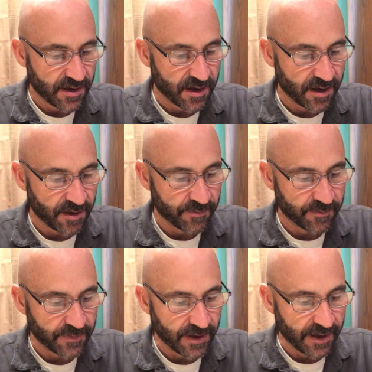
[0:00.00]

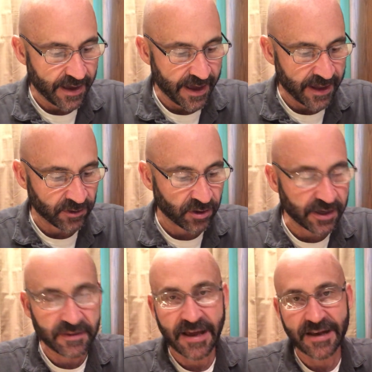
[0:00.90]
um, and
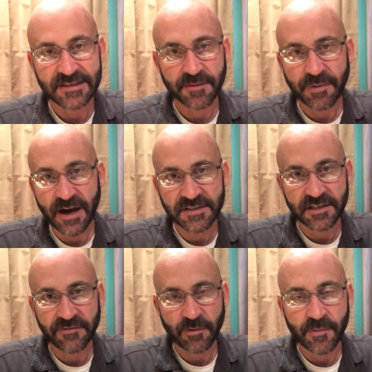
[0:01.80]
look at that as a
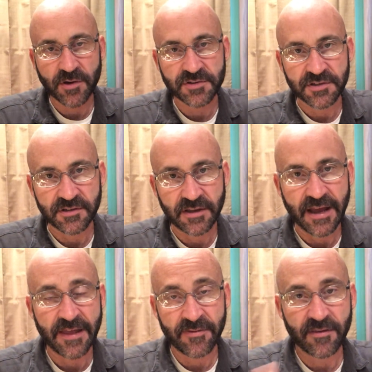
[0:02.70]
positive emotion.
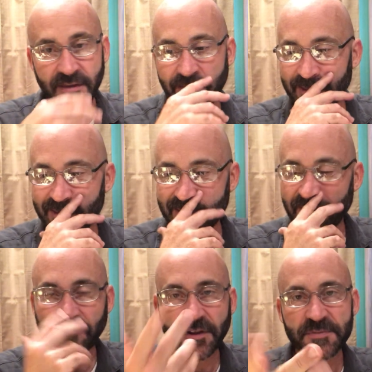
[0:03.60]
And, and
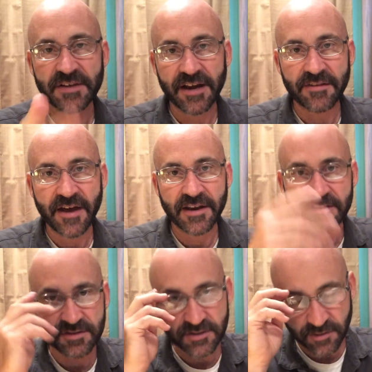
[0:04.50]
the flip side of that
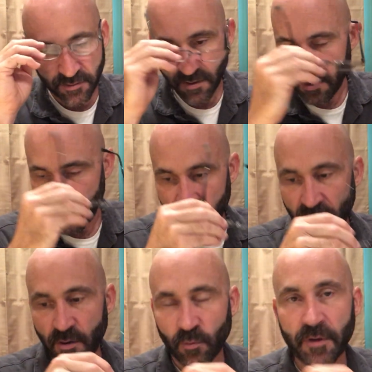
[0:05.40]
is you
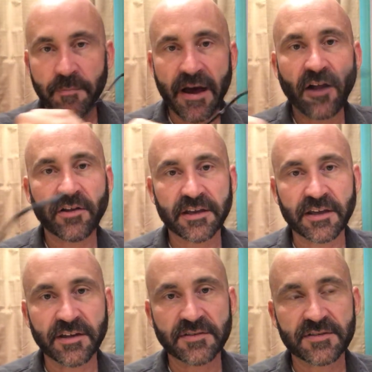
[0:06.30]
repel
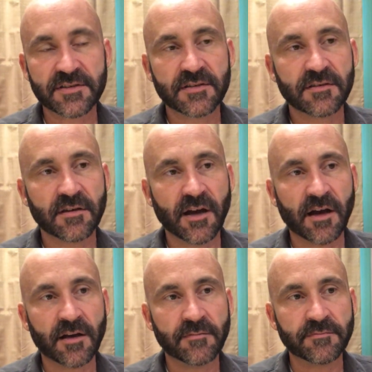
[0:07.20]
against
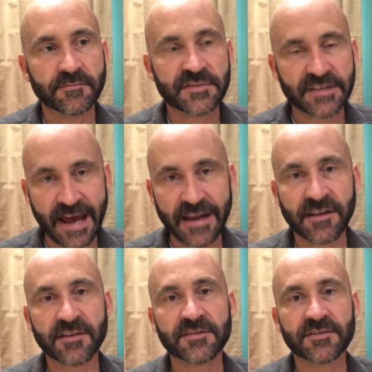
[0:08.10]
um,
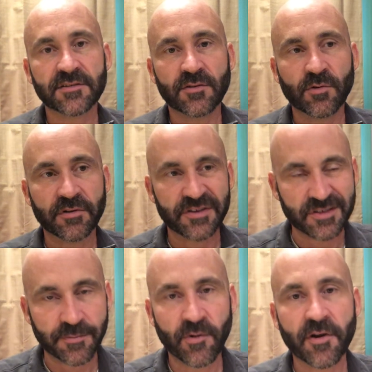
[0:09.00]
sadness or
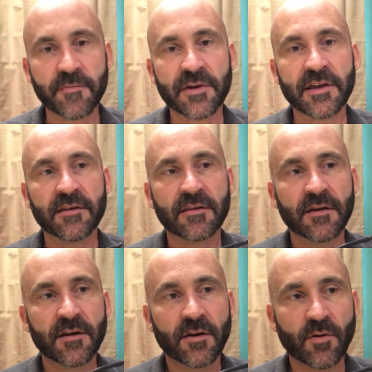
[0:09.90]
disappointment
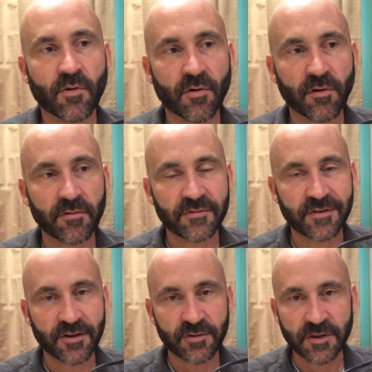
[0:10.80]
or
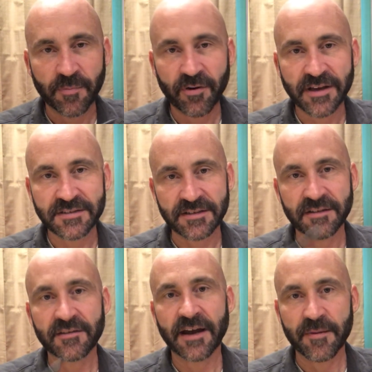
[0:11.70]
you know
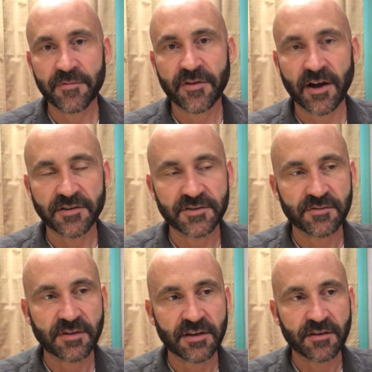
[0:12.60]
depressing type thoughts.
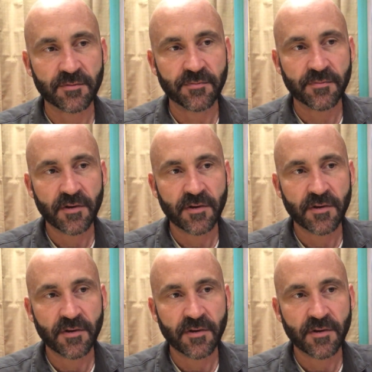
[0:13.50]
You tend to